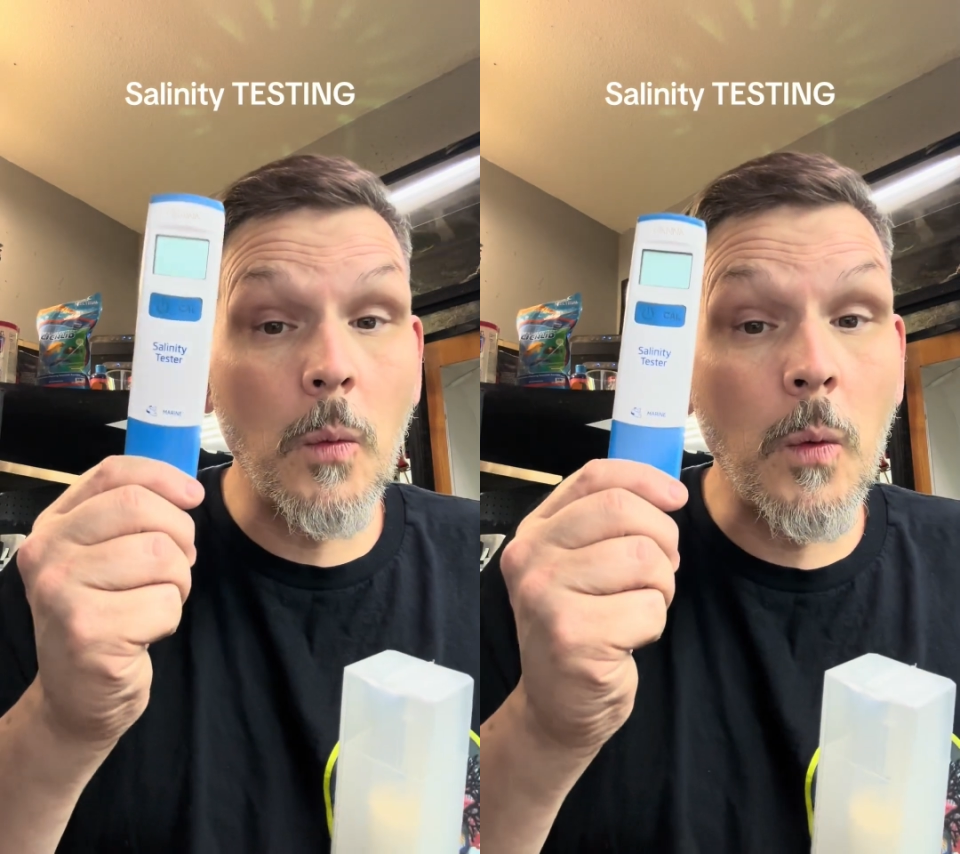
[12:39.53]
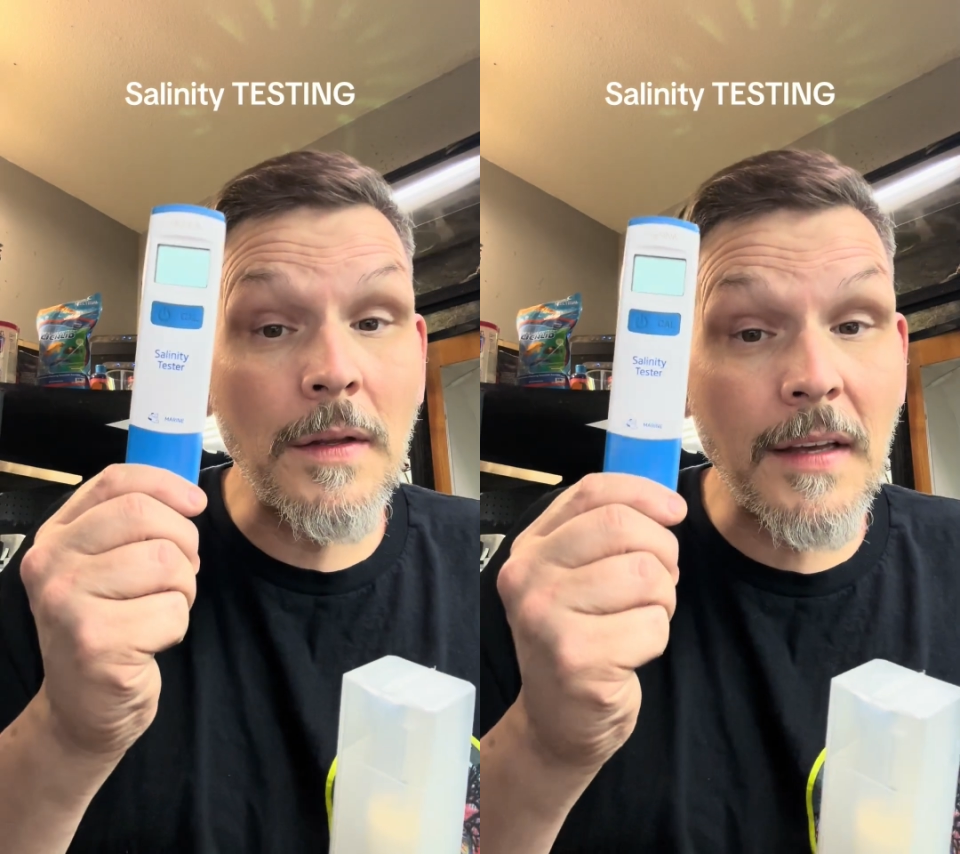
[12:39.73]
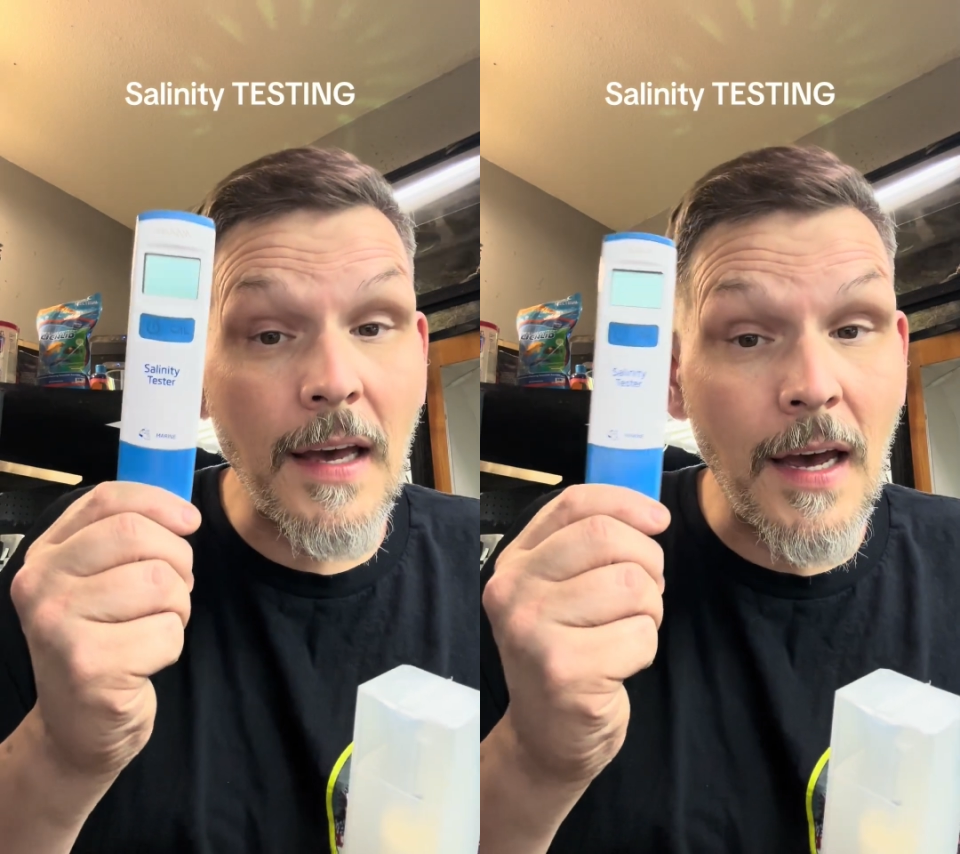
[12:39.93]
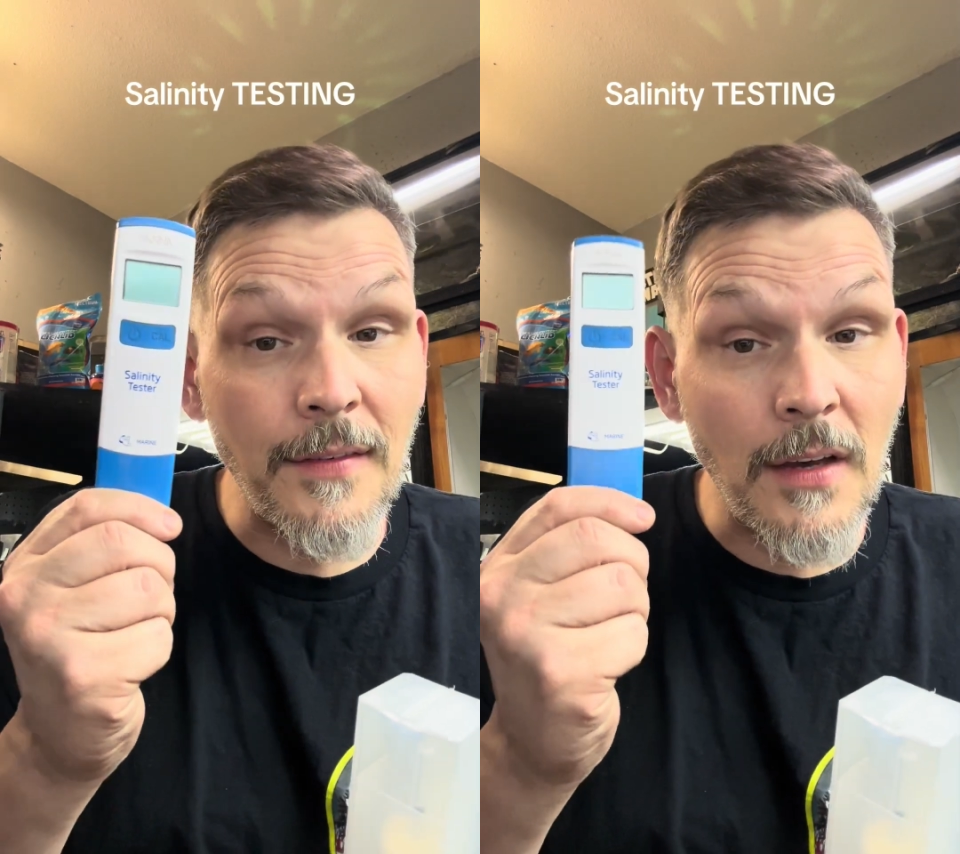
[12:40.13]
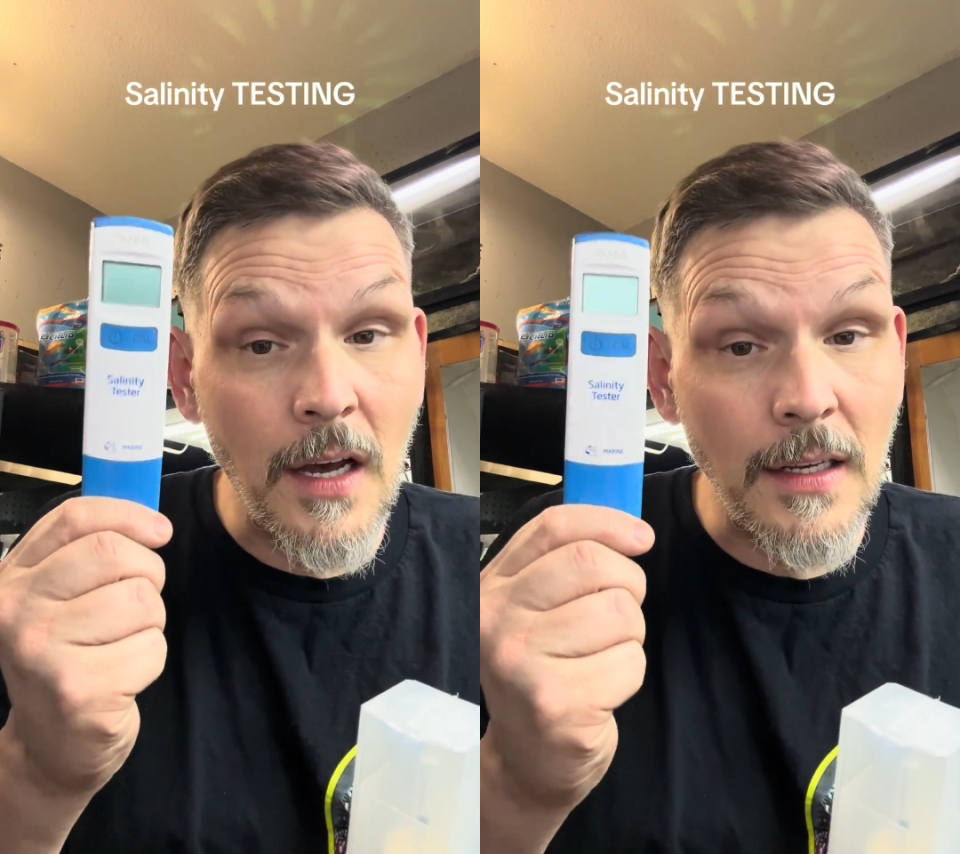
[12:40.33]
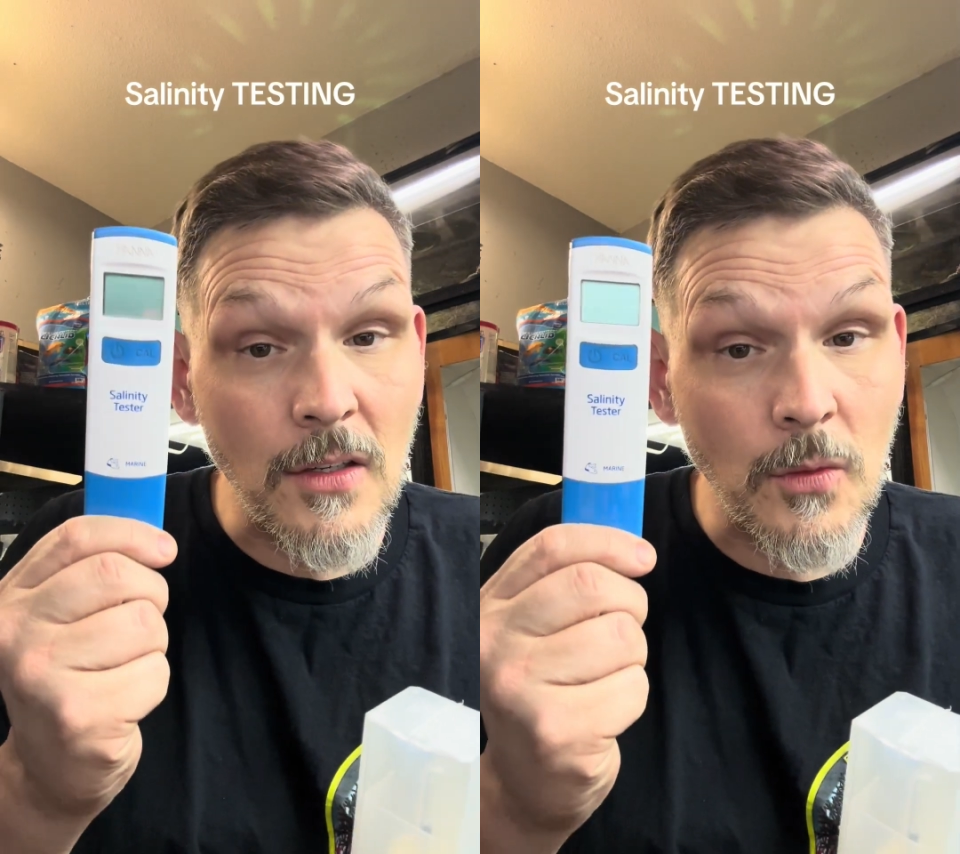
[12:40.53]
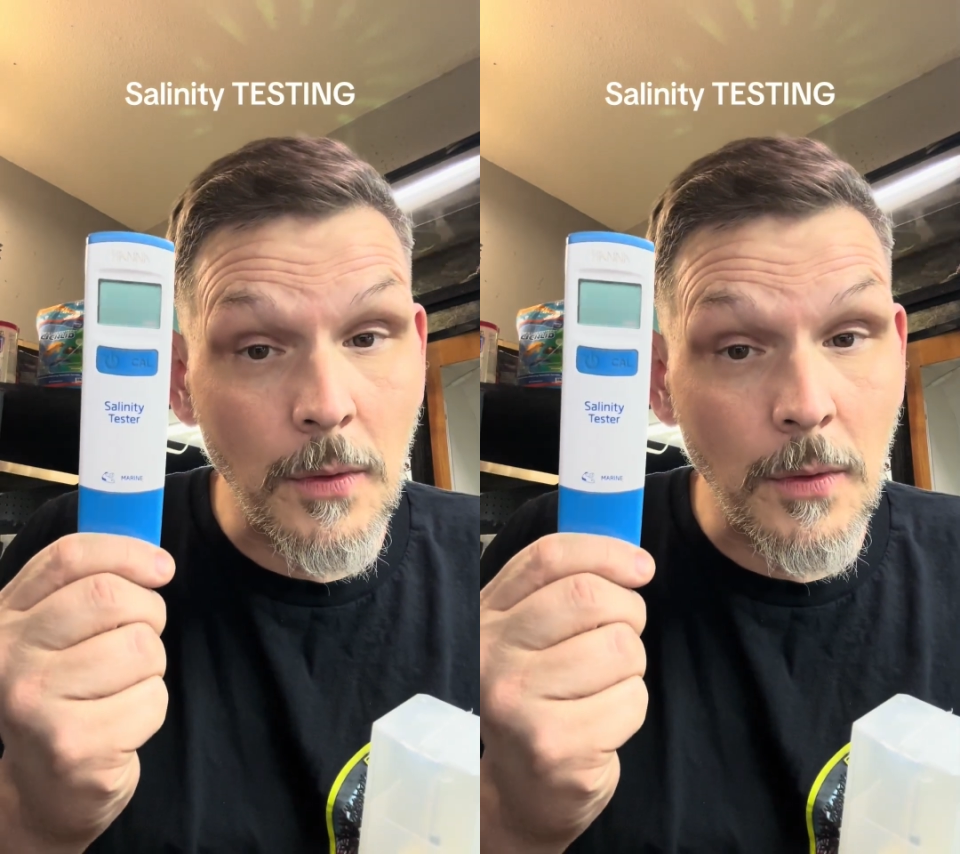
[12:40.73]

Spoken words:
what the caveat is